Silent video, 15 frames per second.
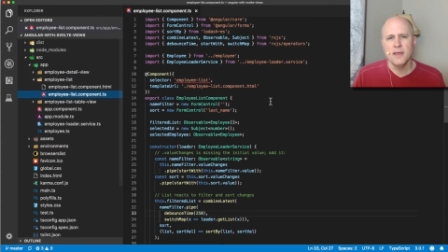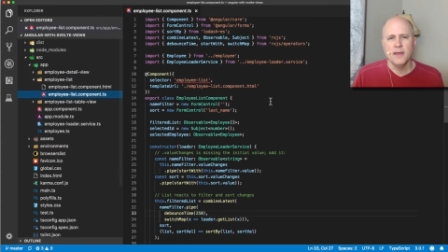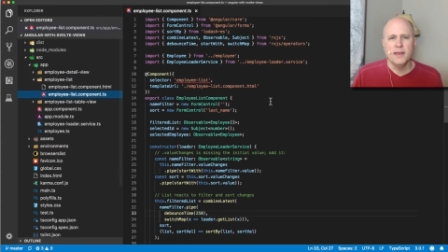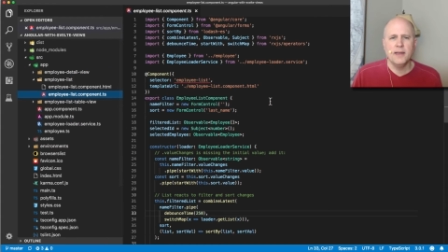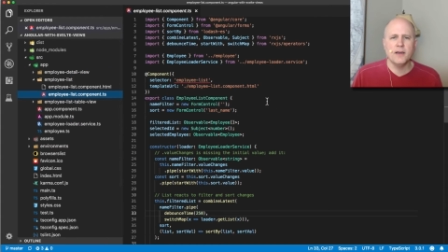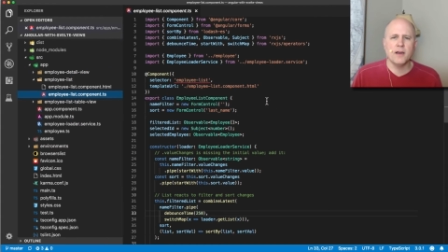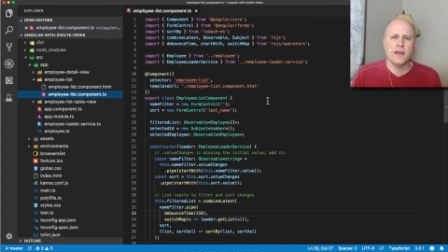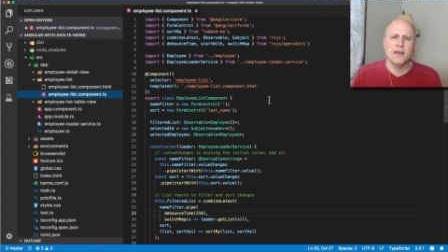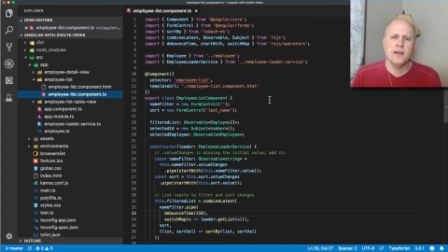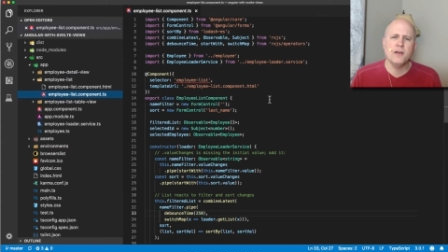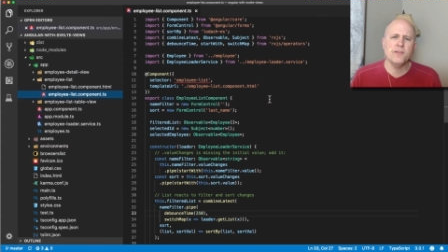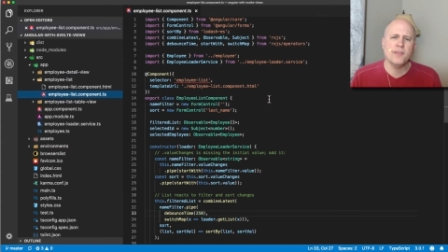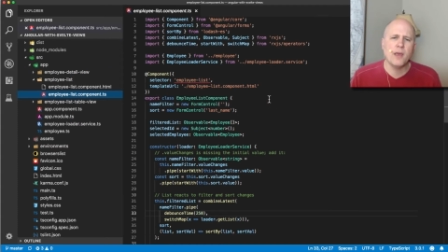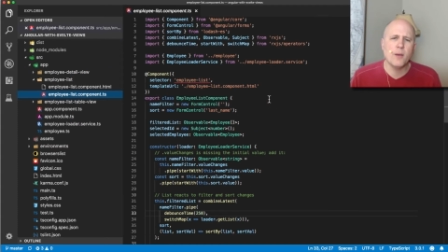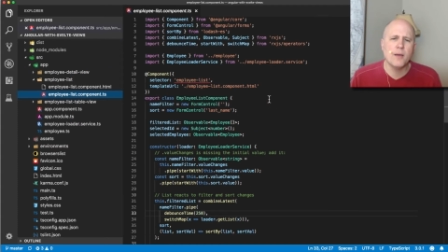Here, uh,
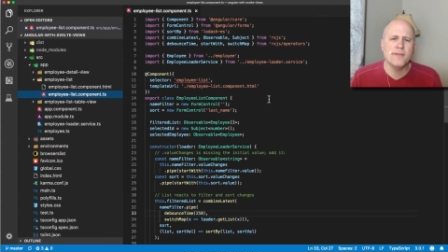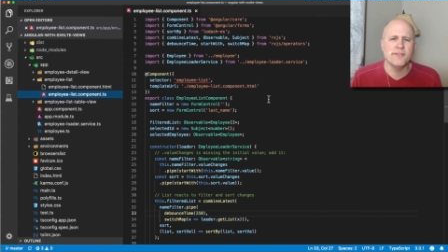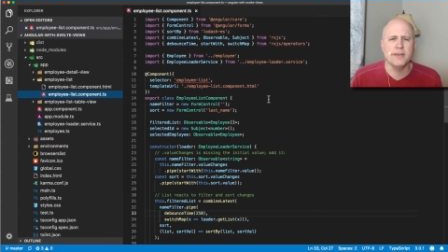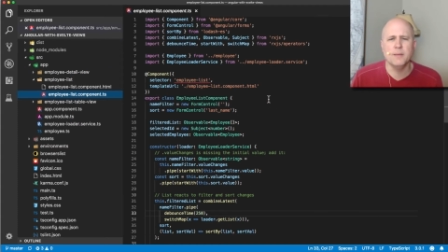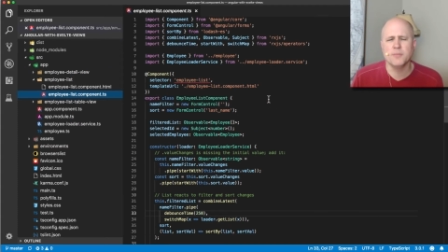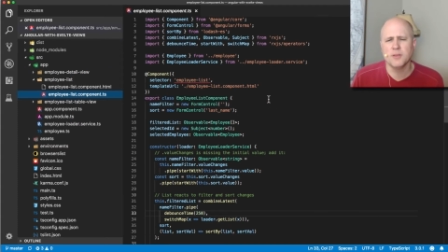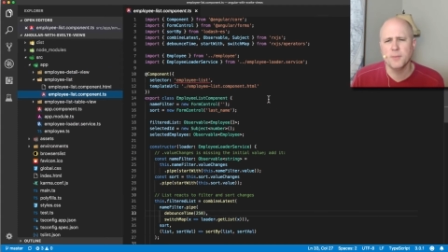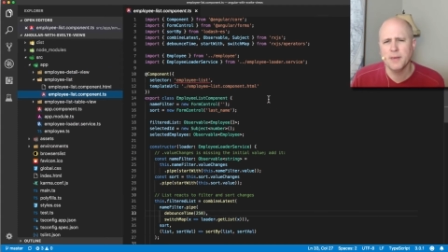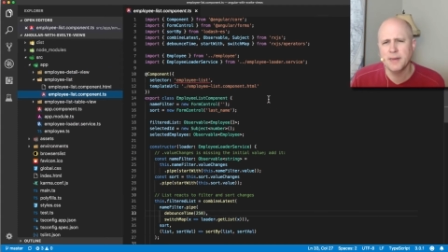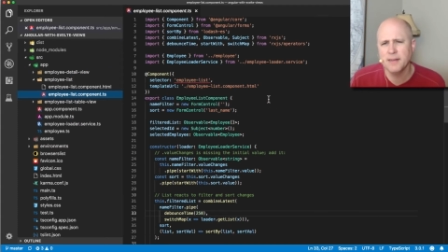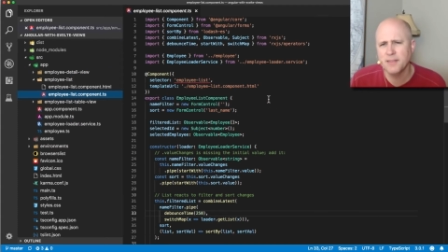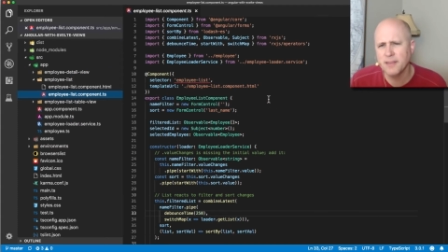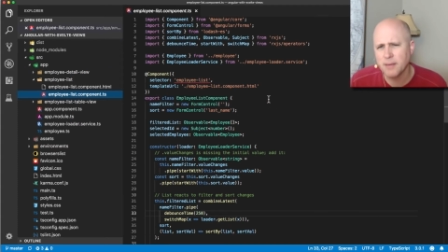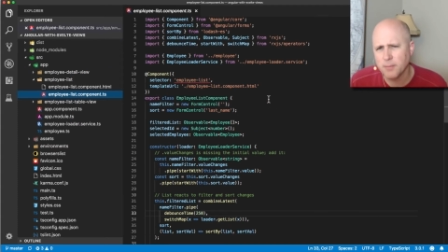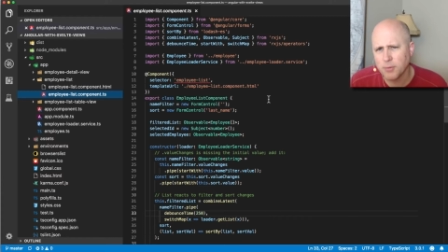here's how I've implemented
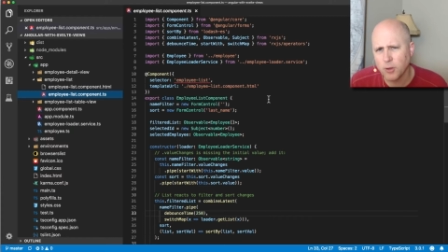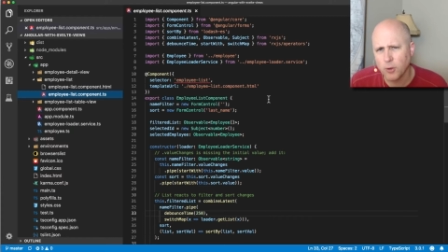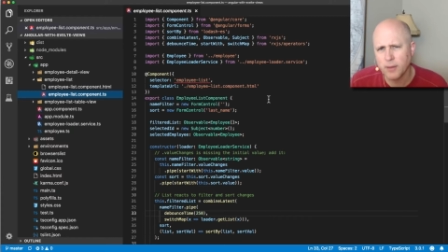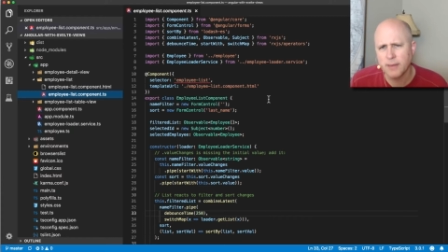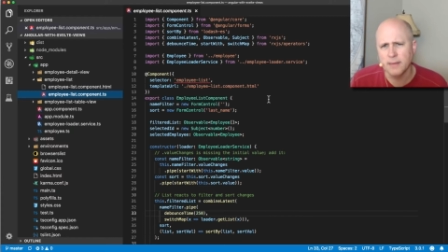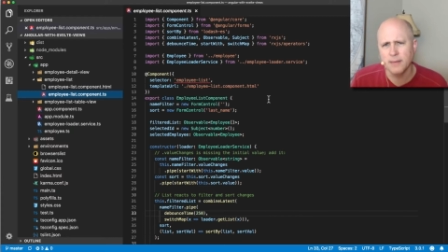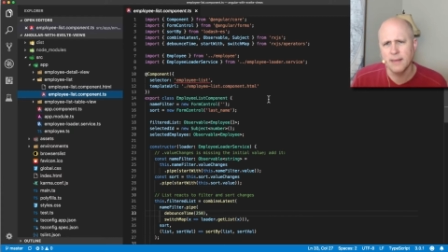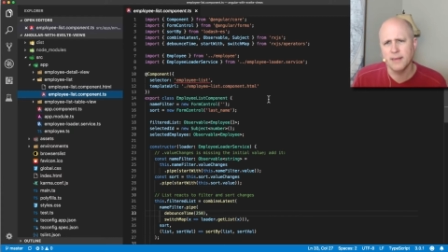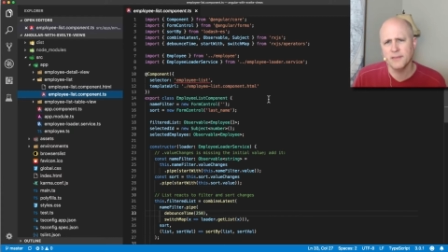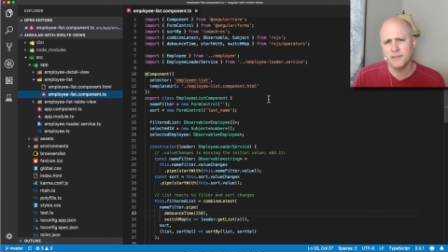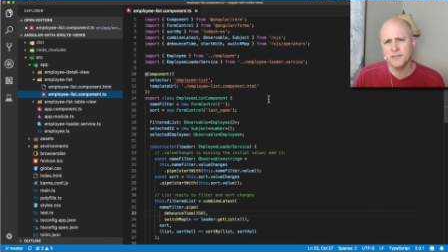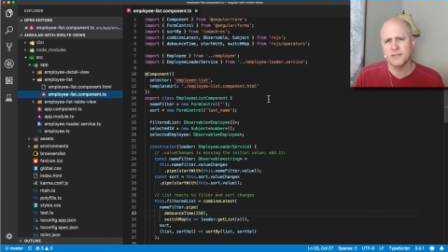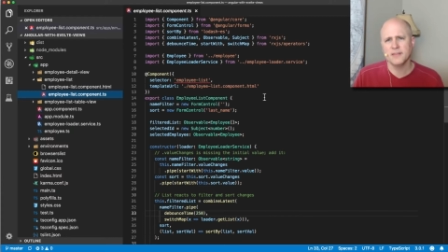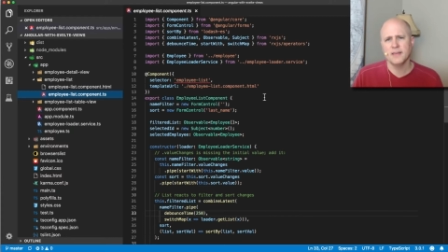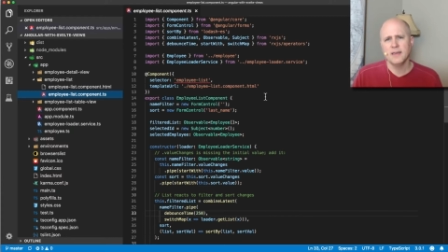the employee
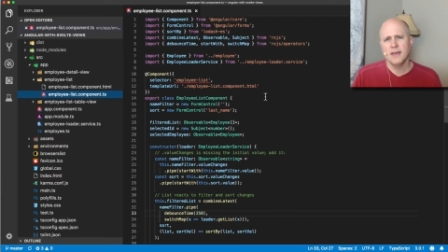list.